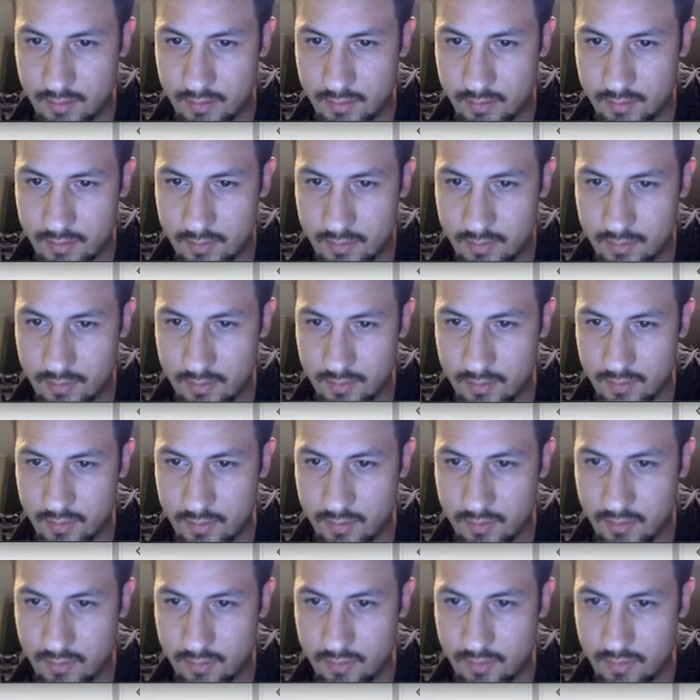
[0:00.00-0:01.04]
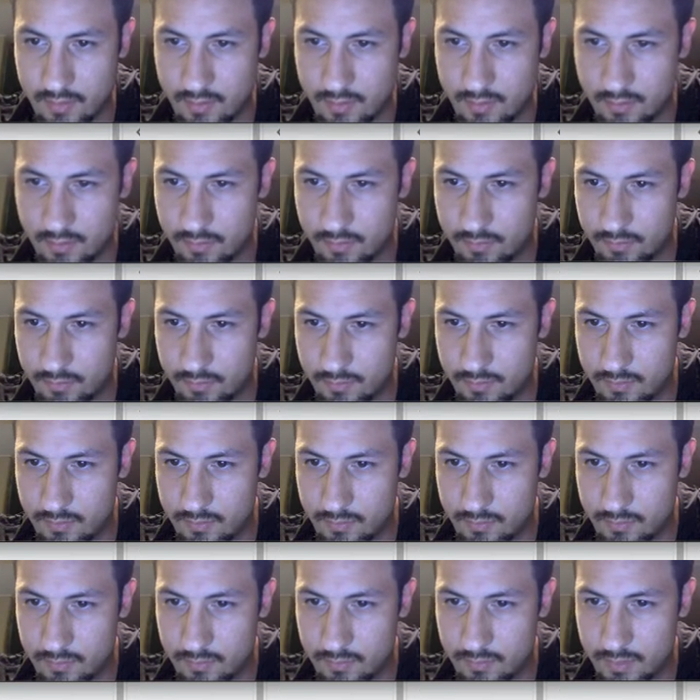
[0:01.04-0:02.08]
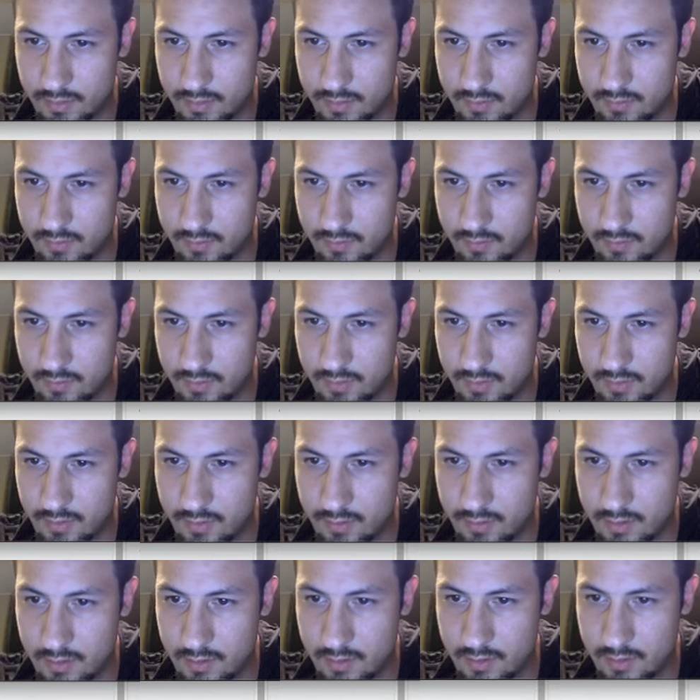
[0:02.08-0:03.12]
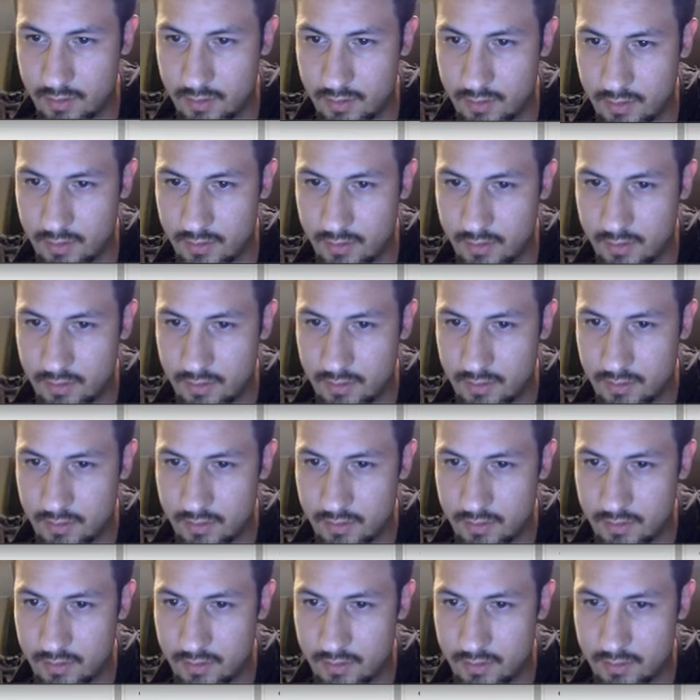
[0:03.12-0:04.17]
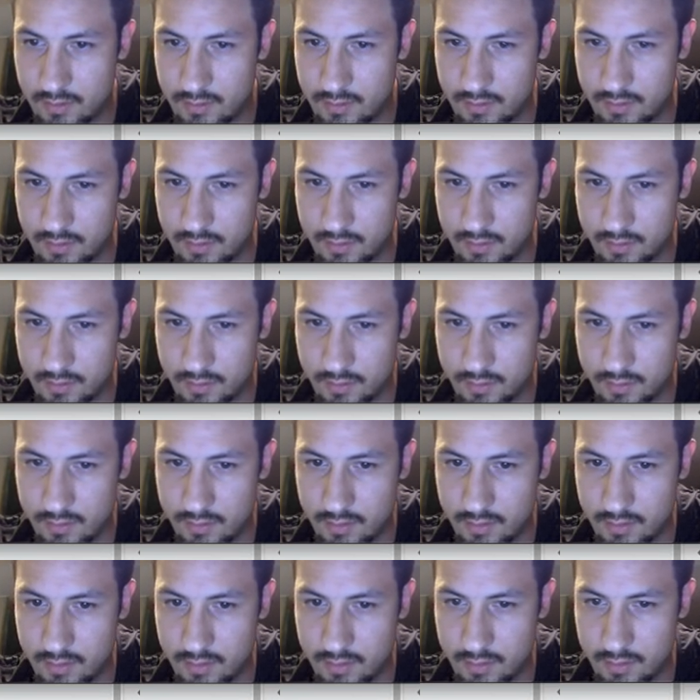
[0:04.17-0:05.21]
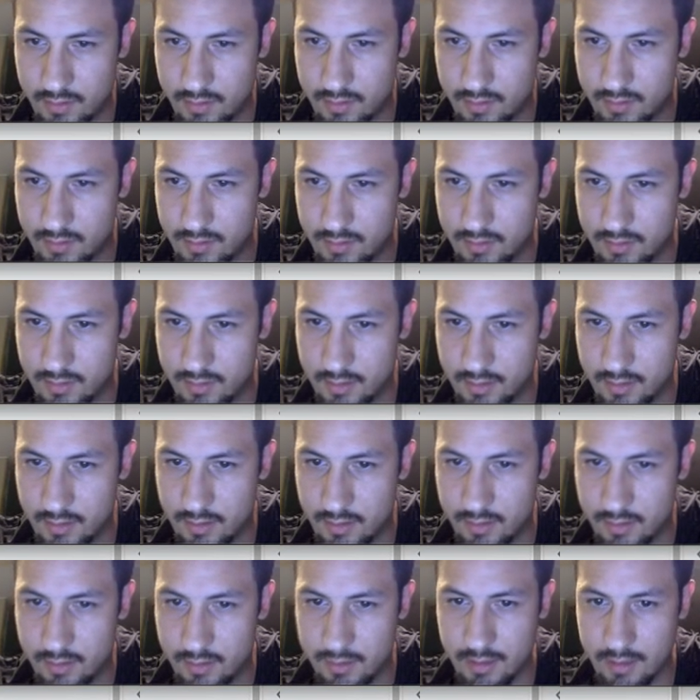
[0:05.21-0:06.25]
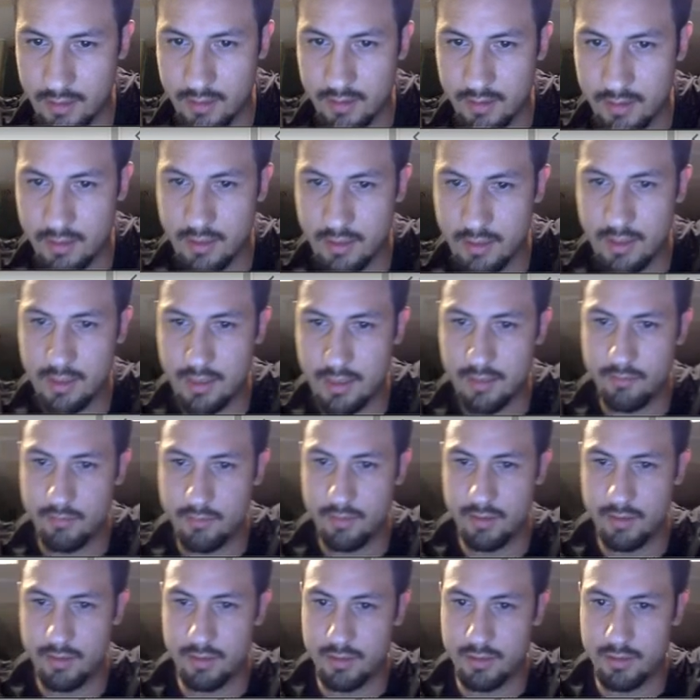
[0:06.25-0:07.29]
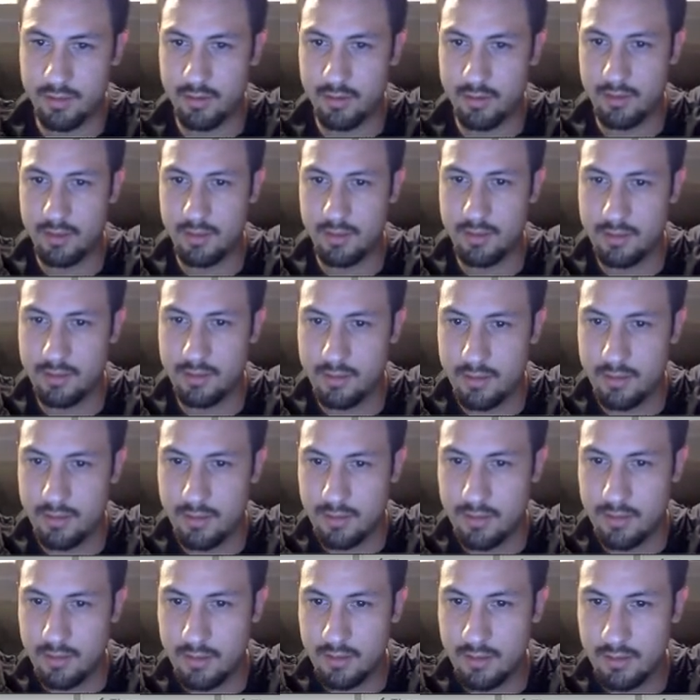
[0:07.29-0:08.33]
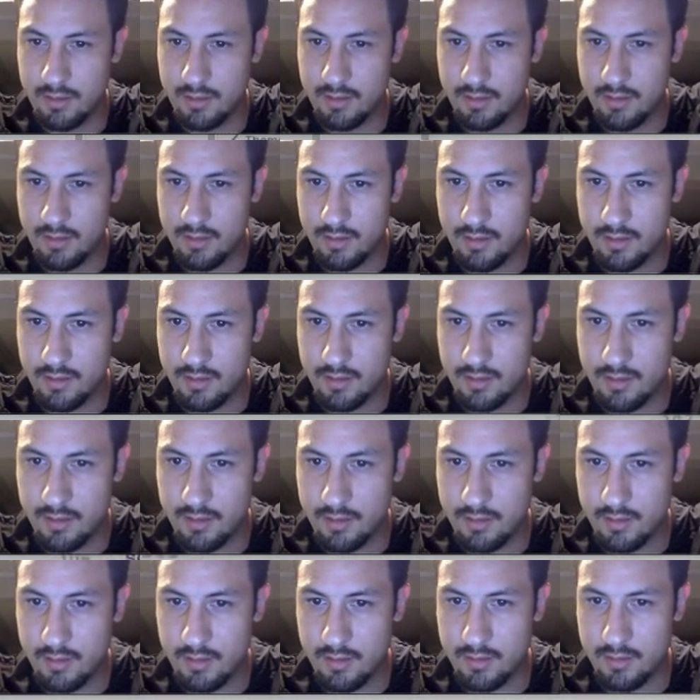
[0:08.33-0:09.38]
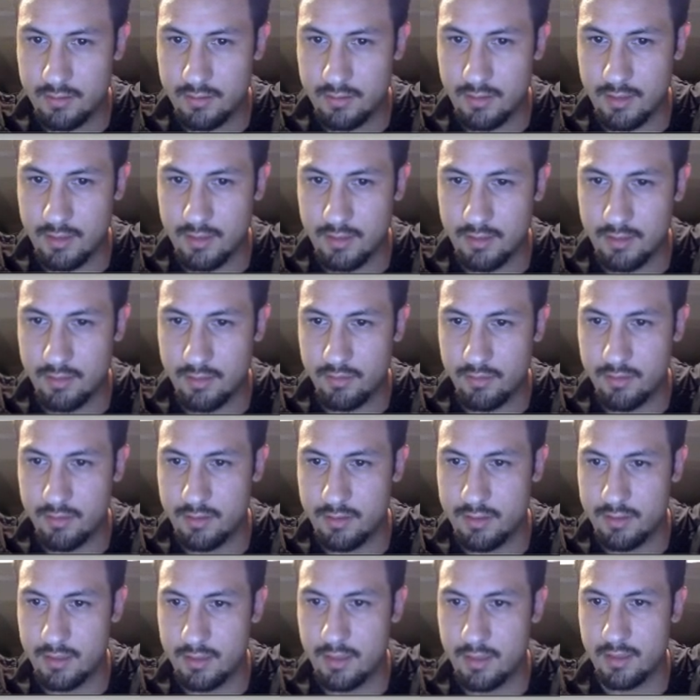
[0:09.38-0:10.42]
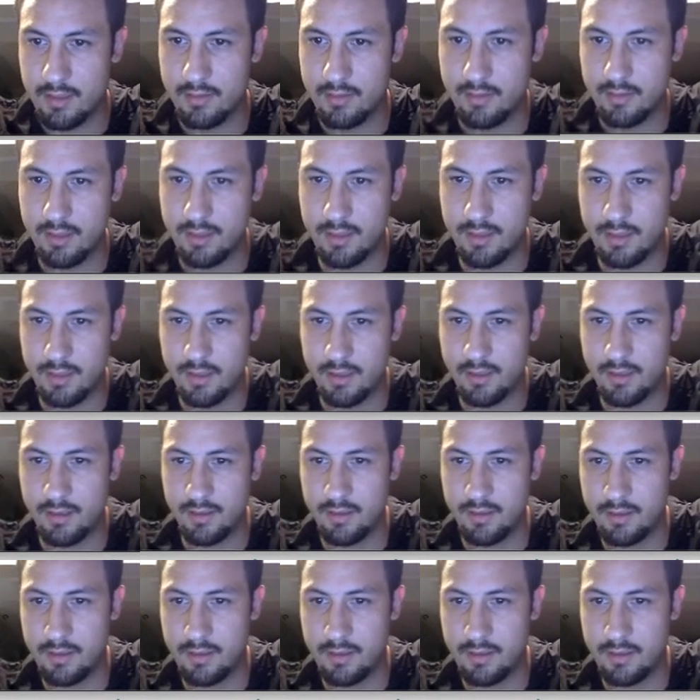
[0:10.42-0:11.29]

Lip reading: So you're going to want to, oh, went too far. So you're going to want to just take a look at that. I'm going to show you guys exactly where it's at right here.